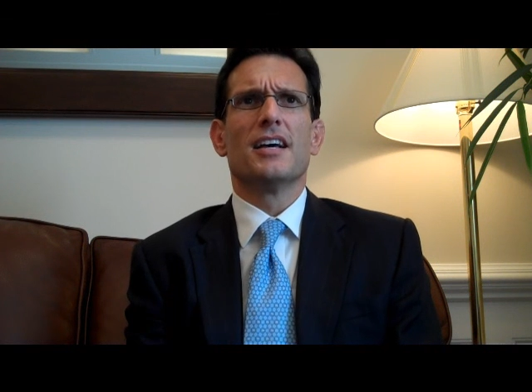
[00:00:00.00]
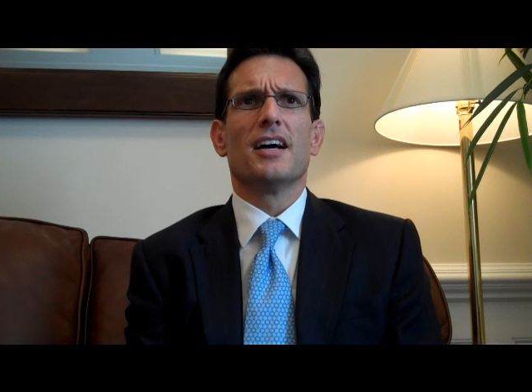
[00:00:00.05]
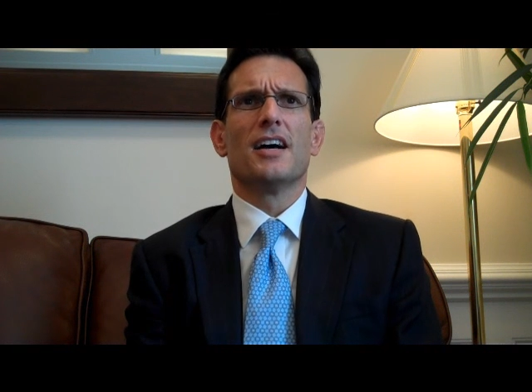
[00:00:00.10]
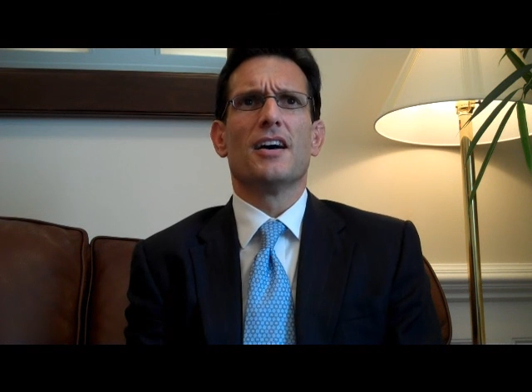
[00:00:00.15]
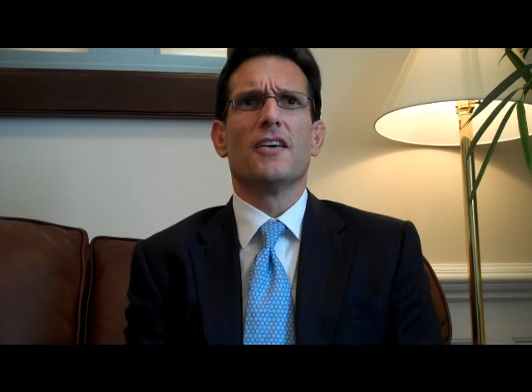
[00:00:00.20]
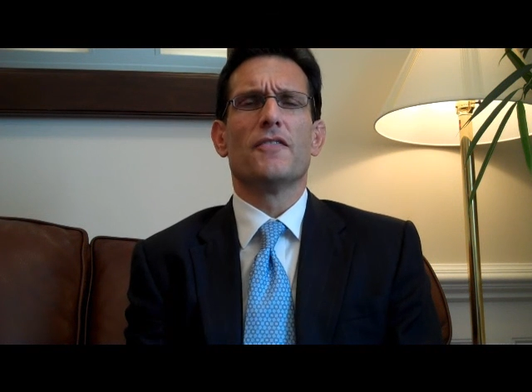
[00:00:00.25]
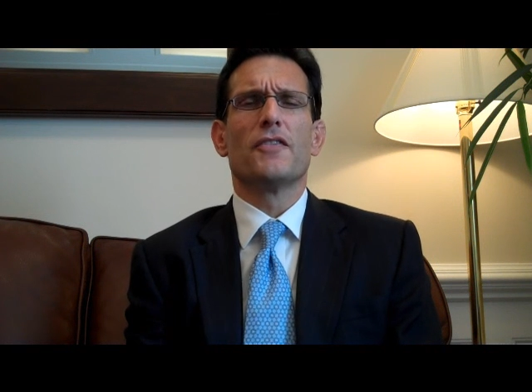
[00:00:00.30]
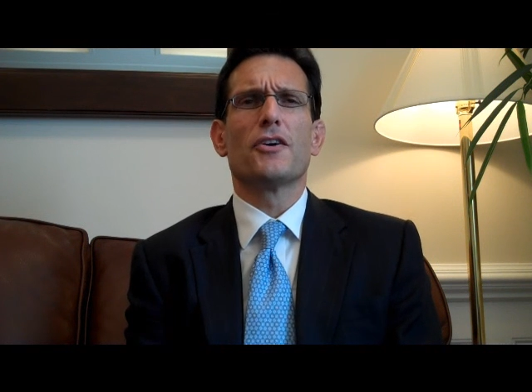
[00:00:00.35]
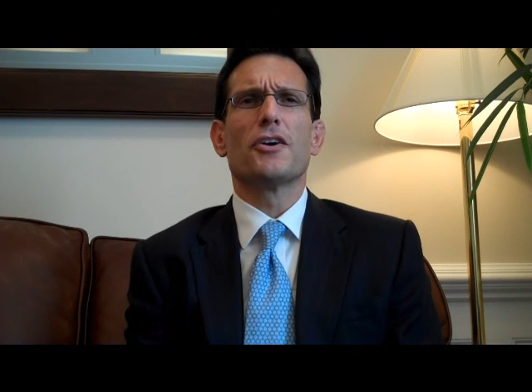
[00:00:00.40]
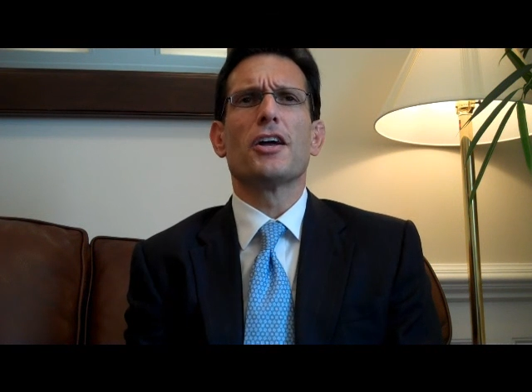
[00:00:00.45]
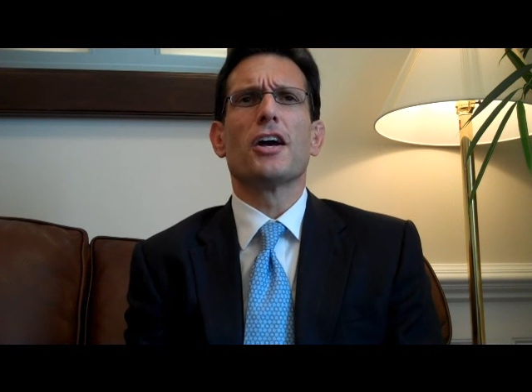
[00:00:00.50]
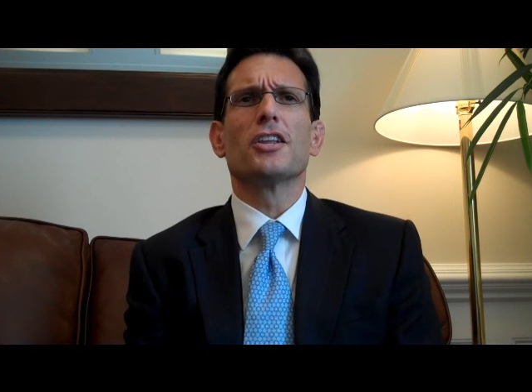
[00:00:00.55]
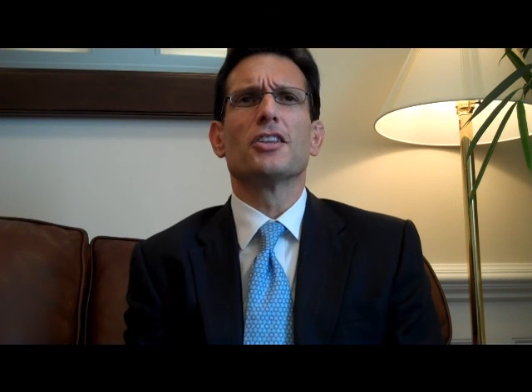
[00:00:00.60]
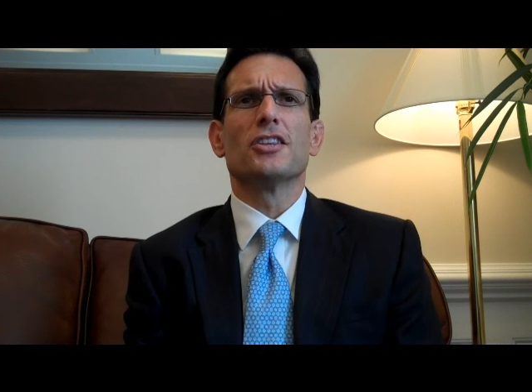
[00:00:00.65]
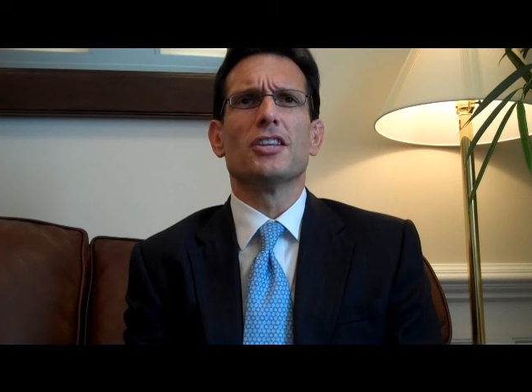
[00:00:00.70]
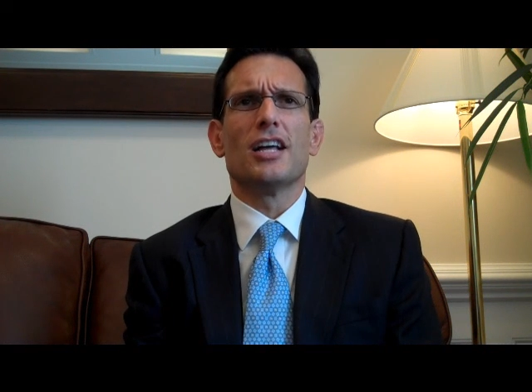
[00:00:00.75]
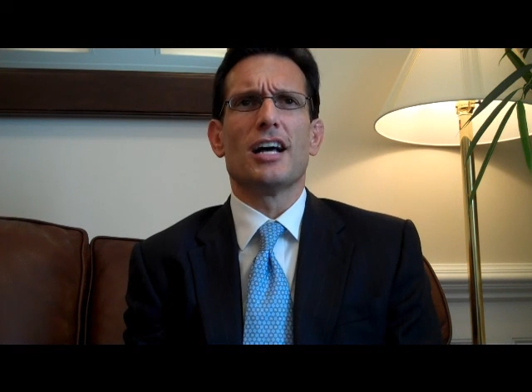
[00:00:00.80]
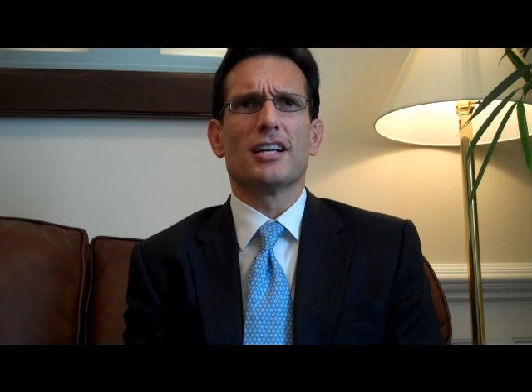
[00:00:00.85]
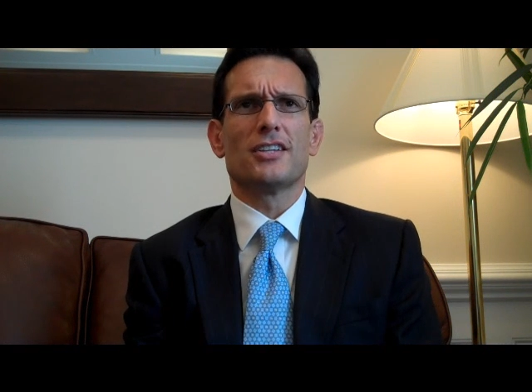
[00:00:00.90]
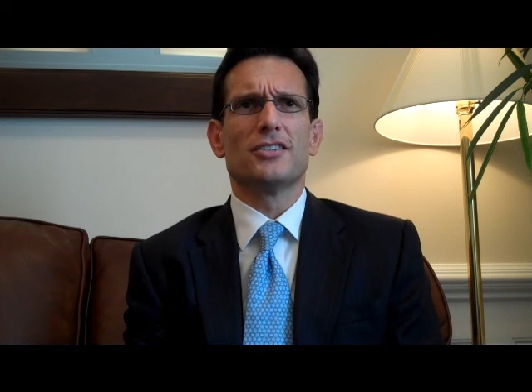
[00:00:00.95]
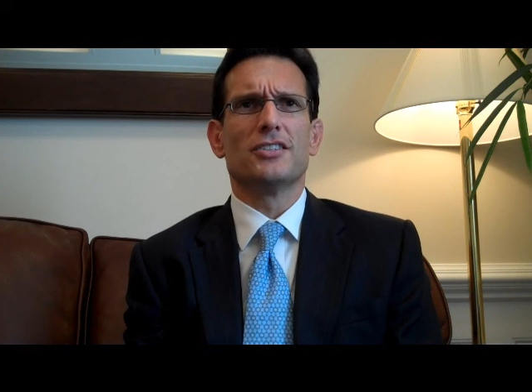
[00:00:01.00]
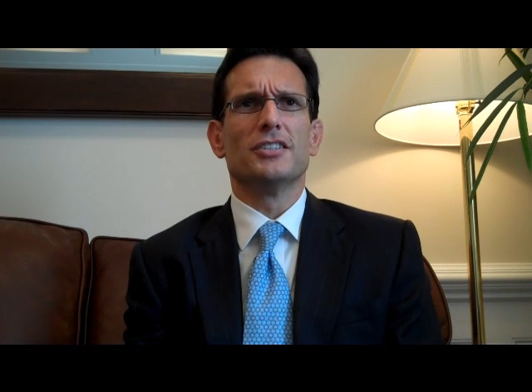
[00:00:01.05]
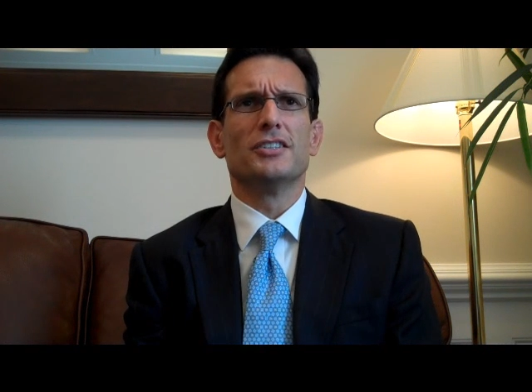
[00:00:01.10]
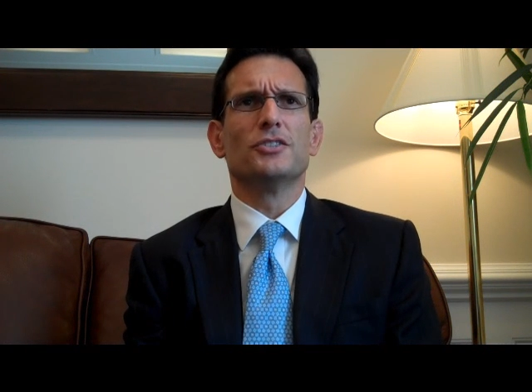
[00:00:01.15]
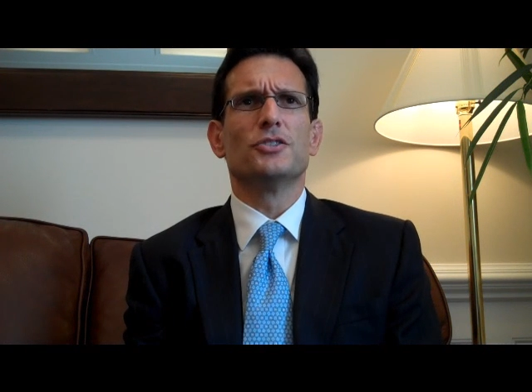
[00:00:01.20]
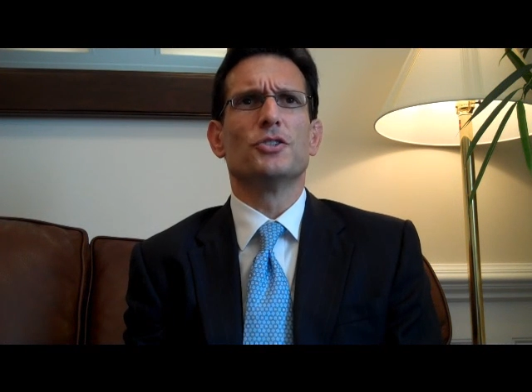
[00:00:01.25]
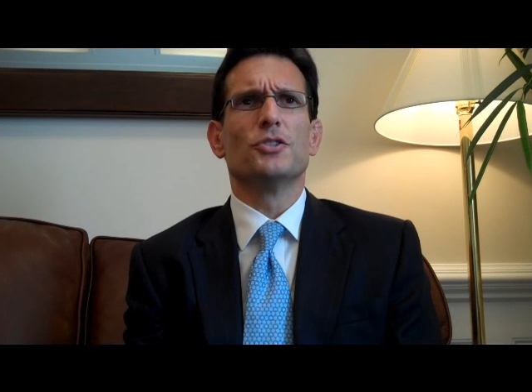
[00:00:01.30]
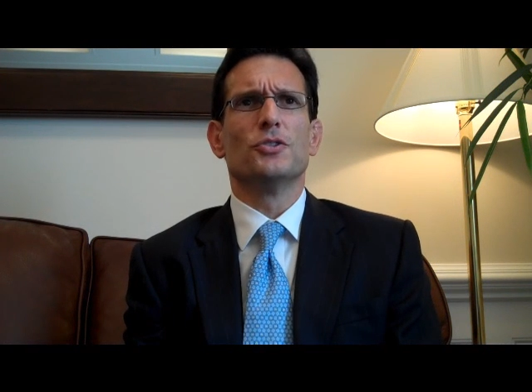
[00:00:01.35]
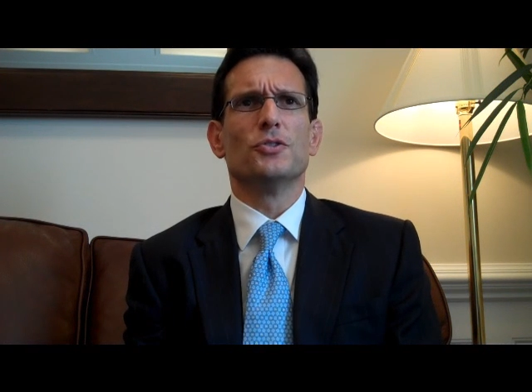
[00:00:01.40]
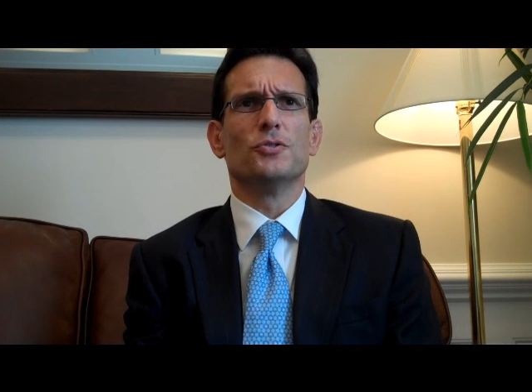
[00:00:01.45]
uh, very unlikely
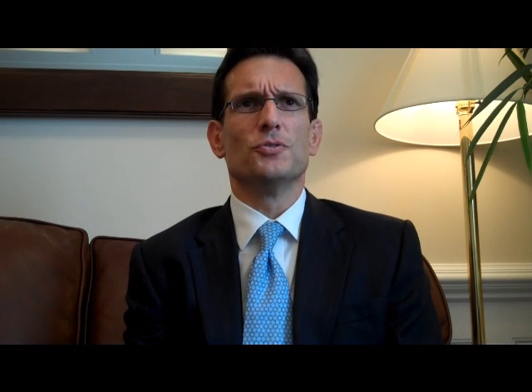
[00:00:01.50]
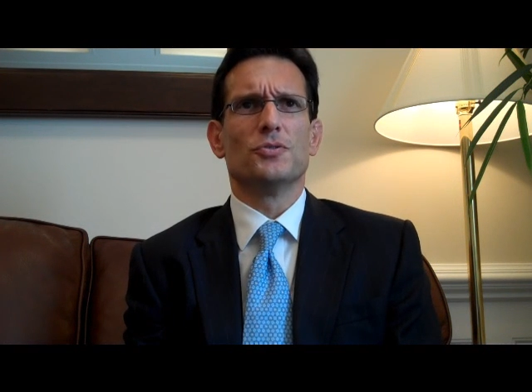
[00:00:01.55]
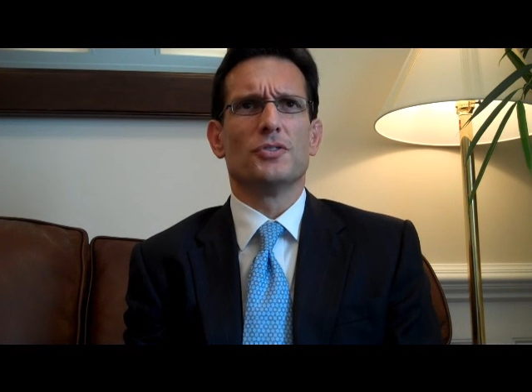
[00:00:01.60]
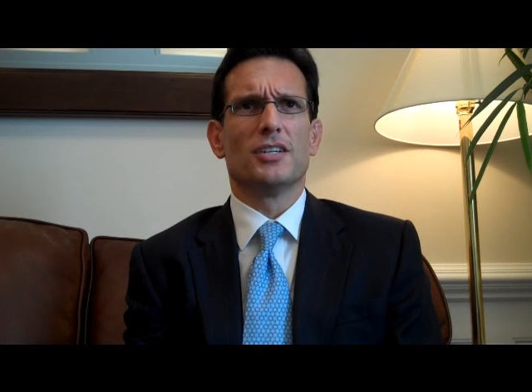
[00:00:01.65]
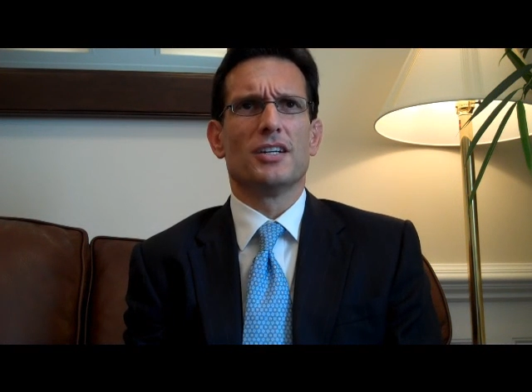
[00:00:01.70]
to